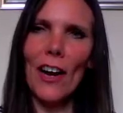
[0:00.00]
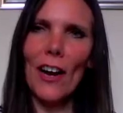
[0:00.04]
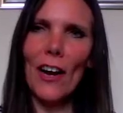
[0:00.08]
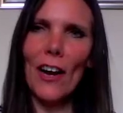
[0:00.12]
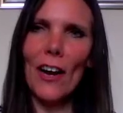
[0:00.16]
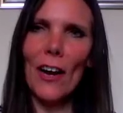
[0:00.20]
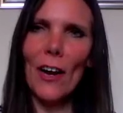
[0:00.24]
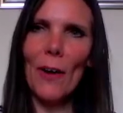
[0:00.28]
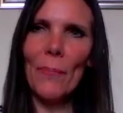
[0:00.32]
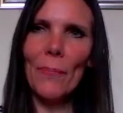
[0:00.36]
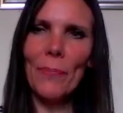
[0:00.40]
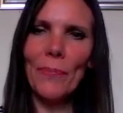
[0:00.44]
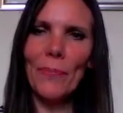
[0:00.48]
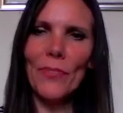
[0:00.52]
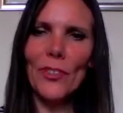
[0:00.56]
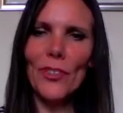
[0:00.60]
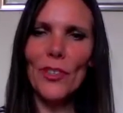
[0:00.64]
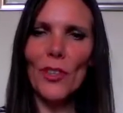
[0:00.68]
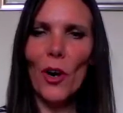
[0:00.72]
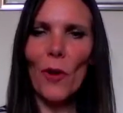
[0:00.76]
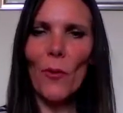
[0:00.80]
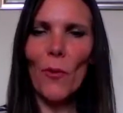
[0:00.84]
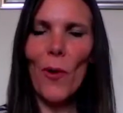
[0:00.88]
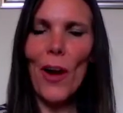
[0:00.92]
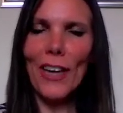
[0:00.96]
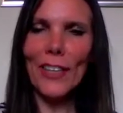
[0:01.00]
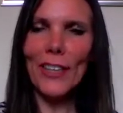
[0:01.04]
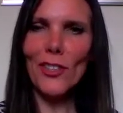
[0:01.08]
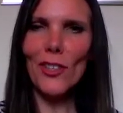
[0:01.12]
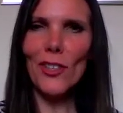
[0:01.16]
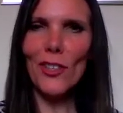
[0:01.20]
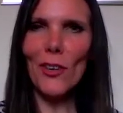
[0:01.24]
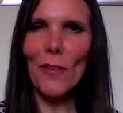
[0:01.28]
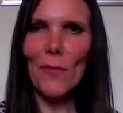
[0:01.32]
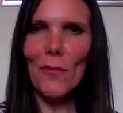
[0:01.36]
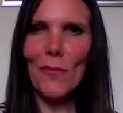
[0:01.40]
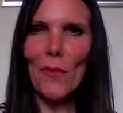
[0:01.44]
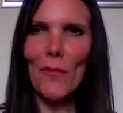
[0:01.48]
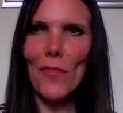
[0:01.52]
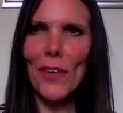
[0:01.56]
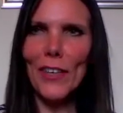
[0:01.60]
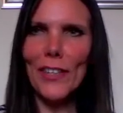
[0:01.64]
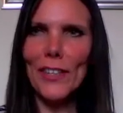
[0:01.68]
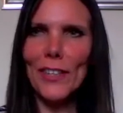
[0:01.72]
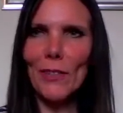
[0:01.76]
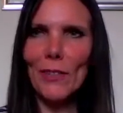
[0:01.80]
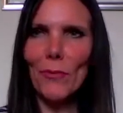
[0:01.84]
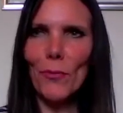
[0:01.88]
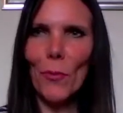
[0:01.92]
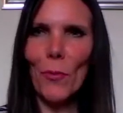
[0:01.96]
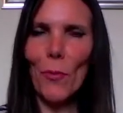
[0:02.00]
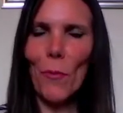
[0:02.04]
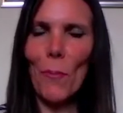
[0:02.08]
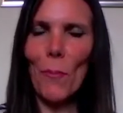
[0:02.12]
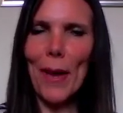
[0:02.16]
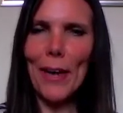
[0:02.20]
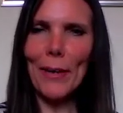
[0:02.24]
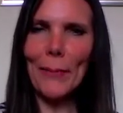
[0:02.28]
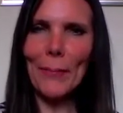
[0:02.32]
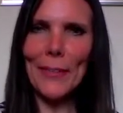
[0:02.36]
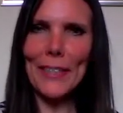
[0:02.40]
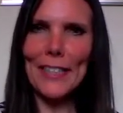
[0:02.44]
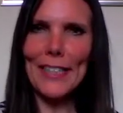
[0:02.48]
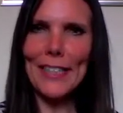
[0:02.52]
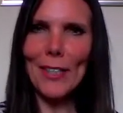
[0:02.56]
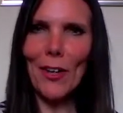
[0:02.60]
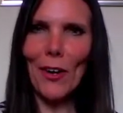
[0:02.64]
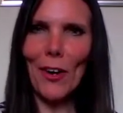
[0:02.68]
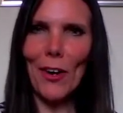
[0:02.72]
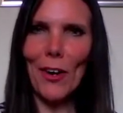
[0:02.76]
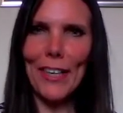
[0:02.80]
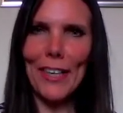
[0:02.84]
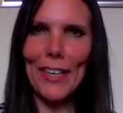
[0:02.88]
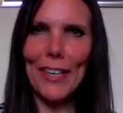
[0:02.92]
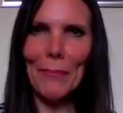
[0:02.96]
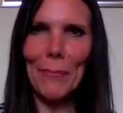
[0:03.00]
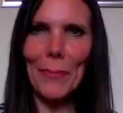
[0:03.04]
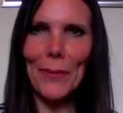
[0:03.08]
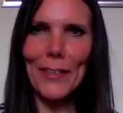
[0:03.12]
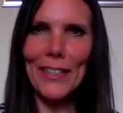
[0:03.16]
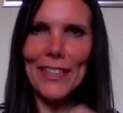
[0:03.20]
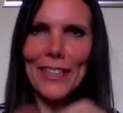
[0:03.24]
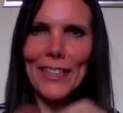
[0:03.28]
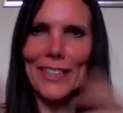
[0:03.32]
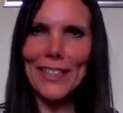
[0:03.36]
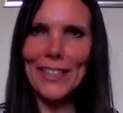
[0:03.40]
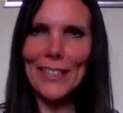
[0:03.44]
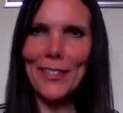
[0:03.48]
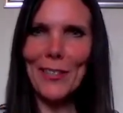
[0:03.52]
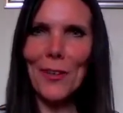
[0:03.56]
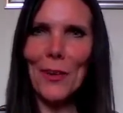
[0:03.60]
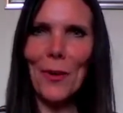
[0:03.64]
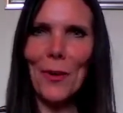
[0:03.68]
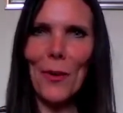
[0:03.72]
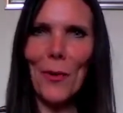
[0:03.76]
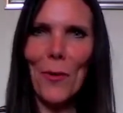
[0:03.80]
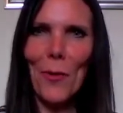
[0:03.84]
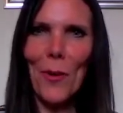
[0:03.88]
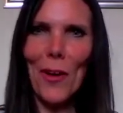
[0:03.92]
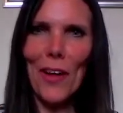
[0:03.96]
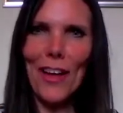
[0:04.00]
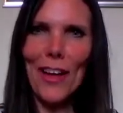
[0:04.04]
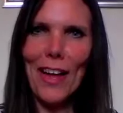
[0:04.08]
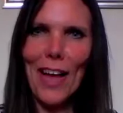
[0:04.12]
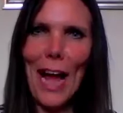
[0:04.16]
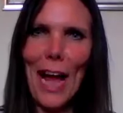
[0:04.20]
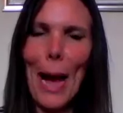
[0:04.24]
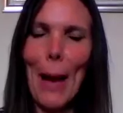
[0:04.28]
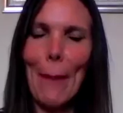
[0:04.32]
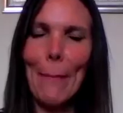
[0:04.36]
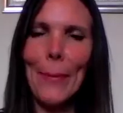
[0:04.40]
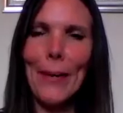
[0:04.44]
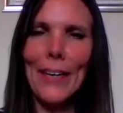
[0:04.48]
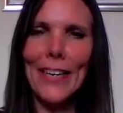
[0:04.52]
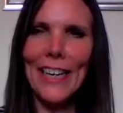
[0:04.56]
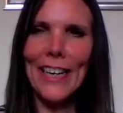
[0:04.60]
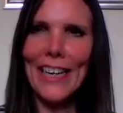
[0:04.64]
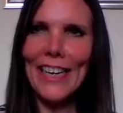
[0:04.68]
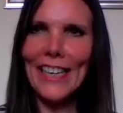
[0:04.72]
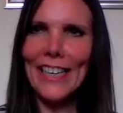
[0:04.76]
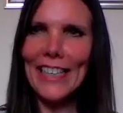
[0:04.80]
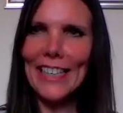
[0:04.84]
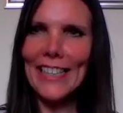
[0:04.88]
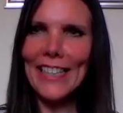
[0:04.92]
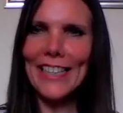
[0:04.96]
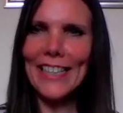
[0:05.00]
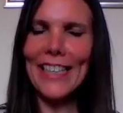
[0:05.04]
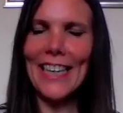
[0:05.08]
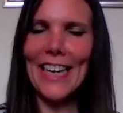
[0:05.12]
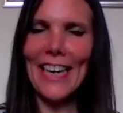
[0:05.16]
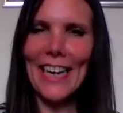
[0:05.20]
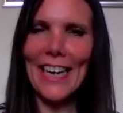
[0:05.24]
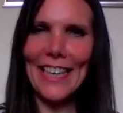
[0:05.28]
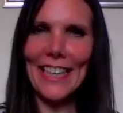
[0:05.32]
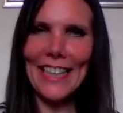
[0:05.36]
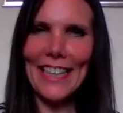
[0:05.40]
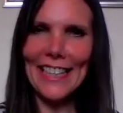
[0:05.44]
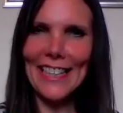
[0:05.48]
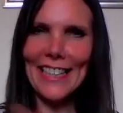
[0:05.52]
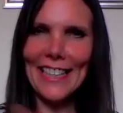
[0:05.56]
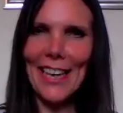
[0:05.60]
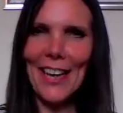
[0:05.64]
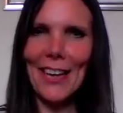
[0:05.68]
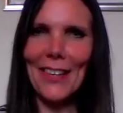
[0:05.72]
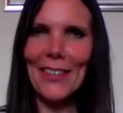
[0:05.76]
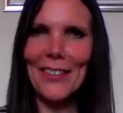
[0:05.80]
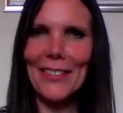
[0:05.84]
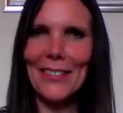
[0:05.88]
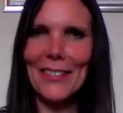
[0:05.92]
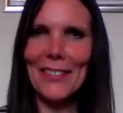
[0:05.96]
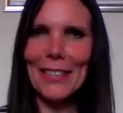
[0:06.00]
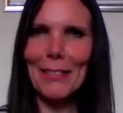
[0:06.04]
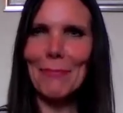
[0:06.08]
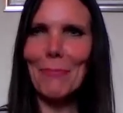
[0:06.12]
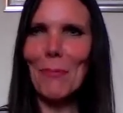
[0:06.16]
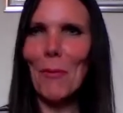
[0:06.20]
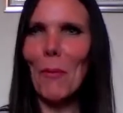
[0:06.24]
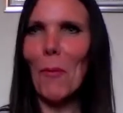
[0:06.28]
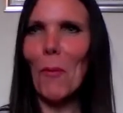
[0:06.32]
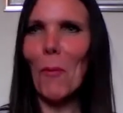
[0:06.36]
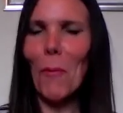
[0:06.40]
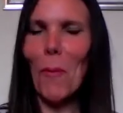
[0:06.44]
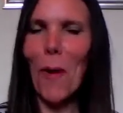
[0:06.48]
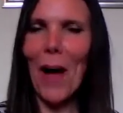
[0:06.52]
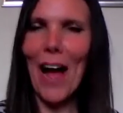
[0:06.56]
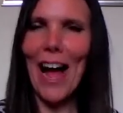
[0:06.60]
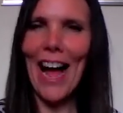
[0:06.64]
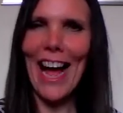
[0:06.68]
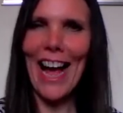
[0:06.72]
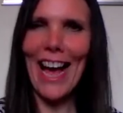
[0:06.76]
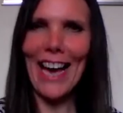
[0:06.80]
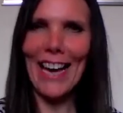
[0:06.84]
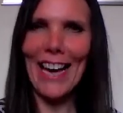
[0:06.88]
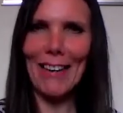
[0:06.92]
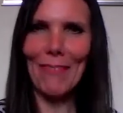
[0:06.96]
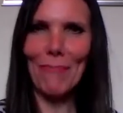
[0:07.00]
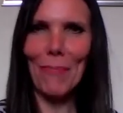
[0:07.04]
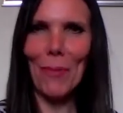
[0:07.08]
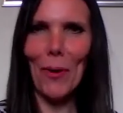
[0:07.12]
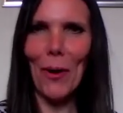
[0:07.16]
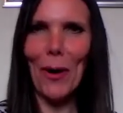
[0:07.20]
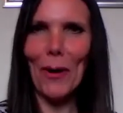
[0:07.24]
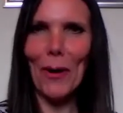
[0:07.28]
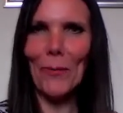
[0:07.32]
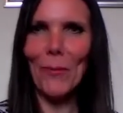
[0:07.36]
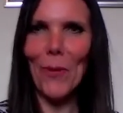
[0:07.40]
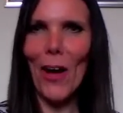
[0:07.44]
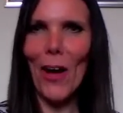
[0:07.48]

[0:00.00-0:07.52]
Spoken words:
the direction of the festival maybe slightly, but it's still happening, isn't it, in its own small way by